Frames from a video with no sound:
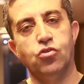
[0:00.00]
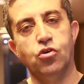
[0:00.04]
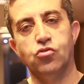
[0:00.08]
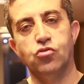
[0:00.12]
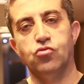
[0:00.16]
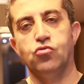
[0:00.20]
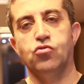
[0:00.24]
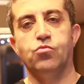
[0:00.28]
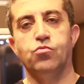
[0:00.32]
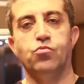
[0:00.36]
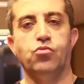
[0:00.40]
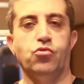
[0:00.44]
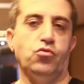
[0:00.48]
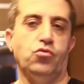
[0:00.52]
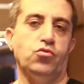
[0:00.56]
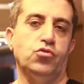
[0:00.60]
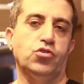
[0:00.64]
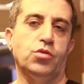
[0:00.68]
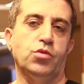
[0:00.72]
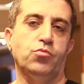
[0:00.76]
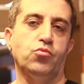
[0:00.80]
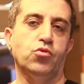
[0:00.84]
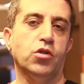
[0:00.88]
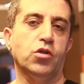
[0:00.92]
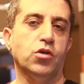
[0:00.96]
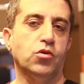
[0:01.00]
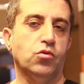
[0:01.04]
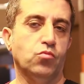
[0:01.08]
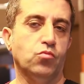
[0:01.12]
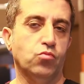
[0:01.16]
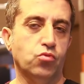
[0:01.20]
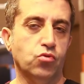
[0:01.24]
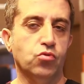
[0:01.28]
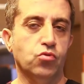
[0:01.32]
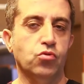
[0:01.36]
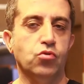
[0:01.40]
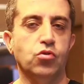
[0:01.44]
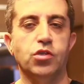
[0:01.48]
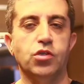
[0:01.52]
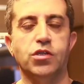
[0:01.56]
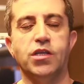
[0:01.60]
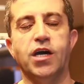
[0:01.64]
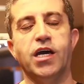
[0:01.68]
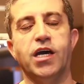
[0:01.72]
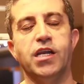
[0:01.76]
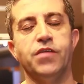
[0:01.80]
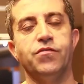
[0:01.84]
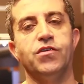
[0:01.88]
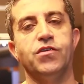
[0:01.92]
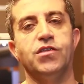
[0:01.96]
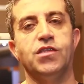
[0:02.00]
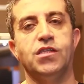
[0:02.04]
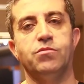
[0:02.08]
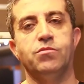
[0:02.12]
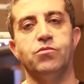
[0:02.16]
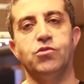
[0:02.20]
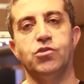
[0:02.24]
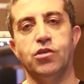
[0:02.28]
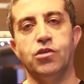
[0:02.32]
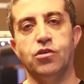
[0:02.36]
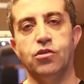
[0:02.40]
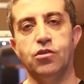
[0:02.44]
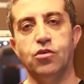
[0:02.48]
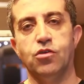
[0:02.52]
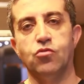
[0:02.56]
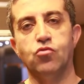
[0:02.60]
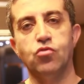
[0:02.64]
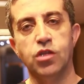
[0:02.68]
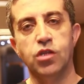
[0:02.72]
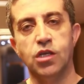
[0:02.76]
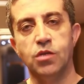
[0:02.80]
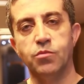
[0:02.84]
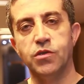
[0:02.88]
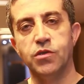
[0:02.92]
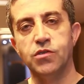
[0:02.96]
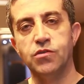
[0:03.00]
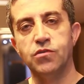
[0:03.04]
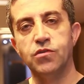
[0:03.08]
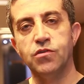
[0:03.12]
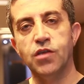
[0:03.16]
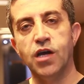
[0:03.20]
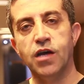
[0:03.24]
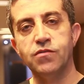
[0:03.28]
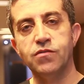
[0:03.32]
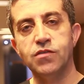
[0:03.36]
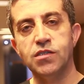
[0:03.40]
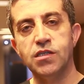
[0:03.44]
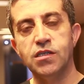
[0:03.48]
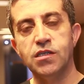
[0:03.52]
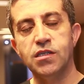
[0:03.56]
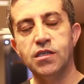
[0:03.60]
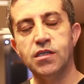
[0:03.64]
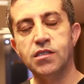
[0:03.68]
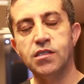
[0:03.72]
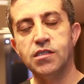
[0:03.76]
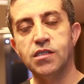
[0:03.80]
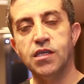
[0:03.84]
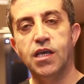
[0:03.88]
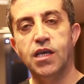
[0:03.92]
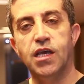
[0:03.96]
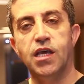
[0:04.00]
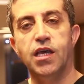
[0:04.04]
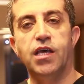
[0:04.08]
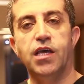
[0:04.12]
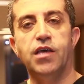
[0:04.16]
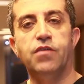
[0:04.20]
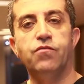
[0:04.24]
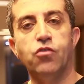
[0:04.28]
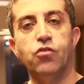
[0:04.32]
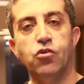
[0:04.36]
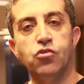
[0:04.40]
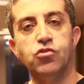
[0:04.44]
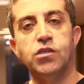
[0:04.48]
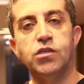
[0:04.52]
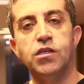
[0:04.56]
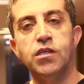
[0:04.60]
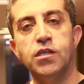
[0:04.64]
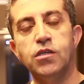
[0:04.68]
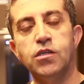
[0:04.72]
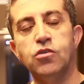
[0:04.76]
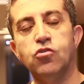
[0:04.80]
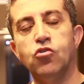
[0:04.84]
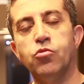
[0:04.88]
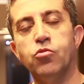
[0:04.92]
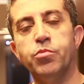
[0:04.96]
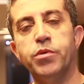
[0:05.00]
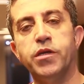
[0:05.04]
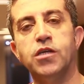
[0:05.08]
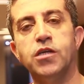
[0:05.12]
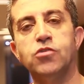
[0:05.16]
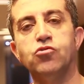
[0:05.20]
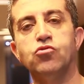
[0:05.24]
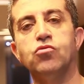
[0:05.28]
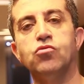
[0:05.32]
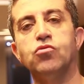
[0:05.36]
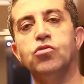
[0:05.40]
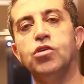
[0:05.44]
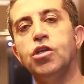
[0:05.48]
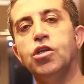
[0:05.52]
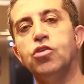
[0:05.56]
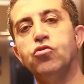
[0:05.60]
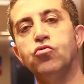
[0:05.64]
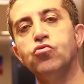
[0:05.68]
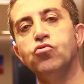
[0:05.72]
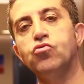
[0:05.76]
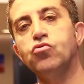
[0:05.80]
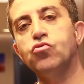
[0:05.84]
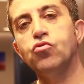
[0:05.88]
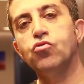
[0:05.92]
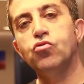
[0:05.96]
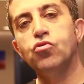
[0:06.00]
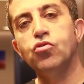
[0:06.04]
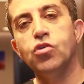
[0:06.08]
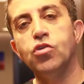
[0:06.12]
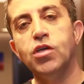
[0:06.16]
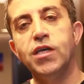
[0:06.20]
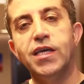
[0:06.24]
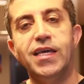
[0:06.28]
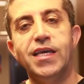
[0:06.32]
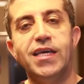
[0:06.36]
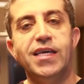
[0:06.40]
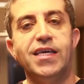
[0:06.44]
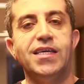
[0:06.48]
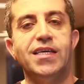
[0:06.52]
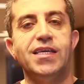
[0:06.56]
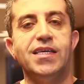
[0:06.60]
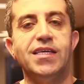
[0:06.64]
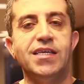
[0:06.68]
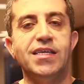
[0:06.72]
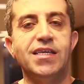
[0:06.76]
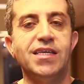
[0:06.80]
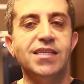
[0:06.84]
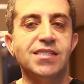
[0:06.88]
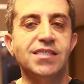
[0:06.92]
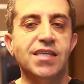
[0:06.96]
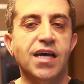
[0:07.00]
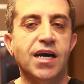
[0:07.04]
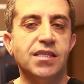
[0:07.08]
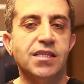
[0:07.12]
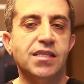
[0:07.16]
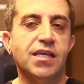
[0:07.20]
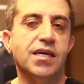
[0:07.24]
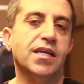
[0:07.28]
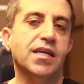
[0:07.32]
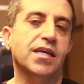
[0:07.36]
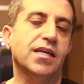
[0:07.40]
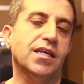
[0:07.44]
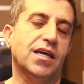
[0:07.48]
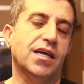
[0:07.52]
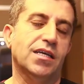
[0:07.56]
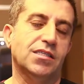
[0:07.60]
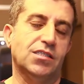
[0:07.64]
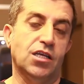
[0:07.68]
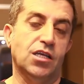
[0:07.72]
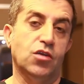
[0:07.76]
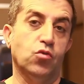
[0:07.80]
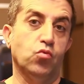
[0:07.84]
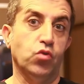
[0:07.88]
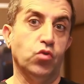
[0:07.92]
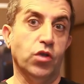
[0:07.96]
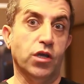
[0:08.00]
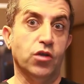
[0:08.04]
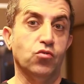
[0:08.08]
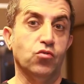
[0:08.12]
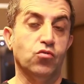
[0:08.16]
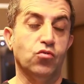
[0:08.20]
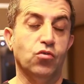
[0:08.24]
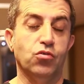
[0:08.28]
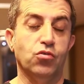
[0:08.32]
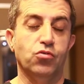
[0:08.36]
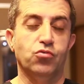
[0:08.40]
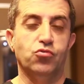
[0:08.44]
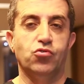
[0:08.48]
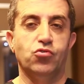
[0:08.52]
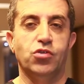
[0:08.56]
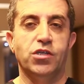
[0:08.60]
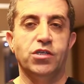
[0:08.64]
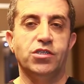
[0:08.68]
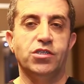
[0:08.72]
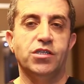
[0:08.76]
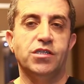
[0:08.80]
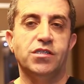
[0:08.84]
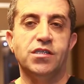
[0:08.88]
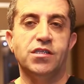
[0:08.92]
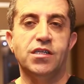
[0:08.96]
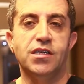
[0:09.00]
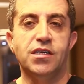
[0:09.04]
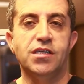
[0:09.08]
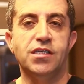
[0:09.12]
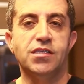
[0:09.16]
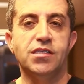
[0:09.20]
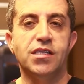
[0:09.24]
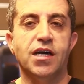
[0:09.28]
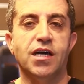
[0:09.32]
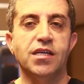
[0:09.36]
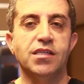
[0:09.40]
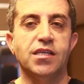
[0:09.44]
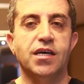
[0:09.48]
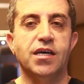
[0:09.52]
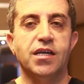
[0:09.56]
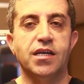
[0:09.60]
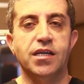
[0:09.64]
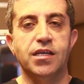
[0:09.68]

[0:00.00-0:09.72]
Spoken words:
is the withdrawal of the anesthetic fluid to the front or face after the operation. But by the serum during the operation